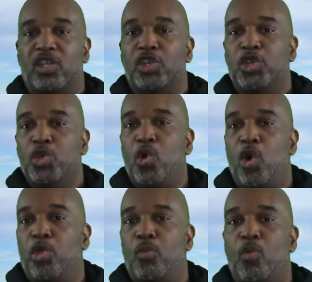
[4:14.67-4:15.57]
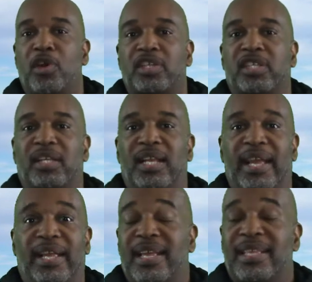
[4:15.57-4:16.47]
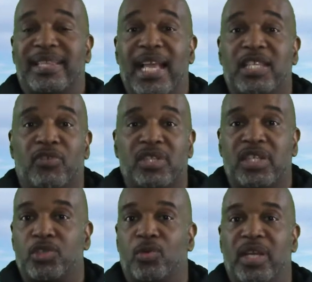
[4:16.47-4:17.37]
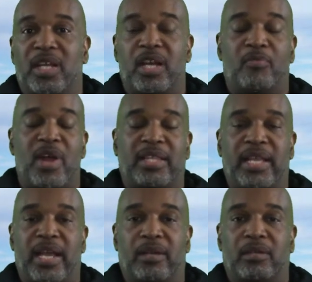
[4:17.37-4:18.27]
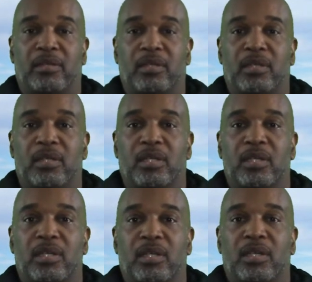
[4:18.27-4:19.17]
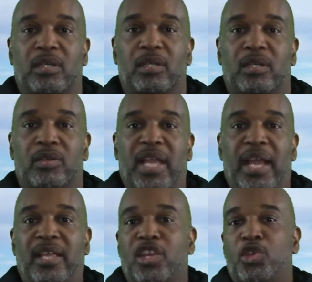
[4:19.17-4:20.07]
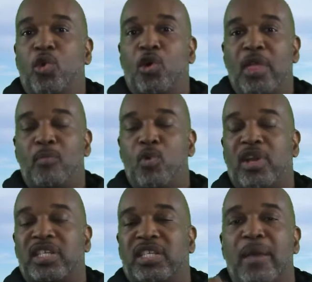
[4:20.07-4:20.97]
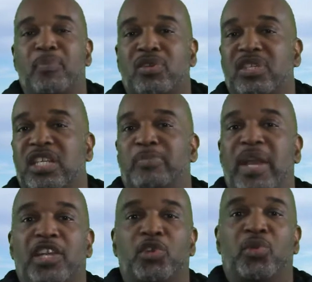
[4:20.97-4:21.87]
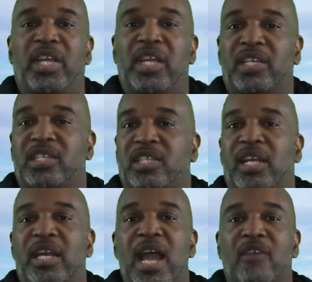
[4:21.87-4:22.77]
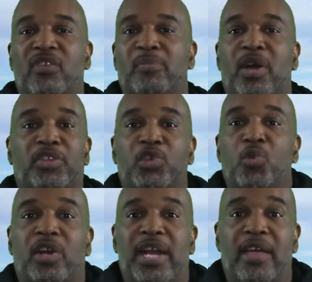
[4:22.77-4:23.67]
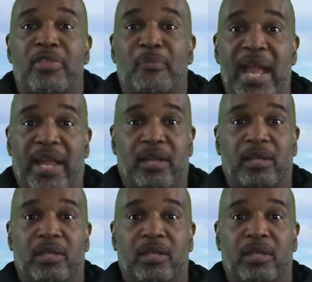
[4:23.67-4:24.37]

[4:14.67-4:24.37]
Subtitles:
You hold the mortgage to the land. That's a residual income right there. Okay? You hold that mortgage and that person is paying you each and every month. You are now the bank.